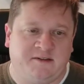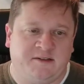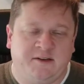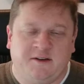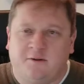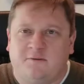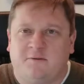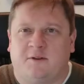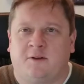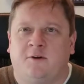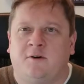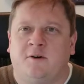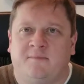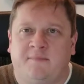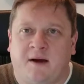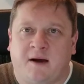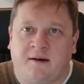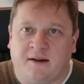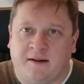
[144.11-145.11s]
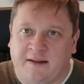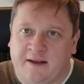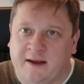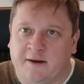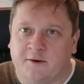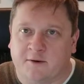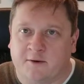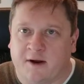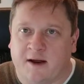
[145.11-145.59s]
you don't learn about in the
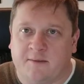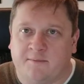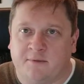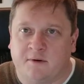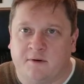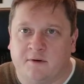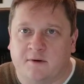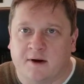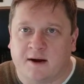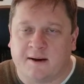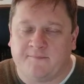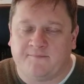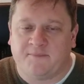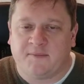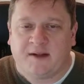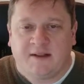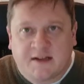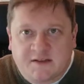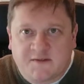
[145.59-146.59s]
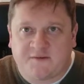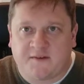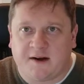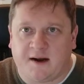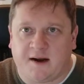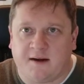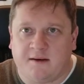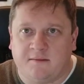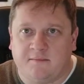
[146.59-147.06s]
undergrad program, and that's
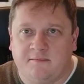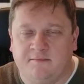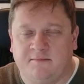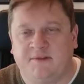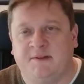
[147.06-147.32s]
fine.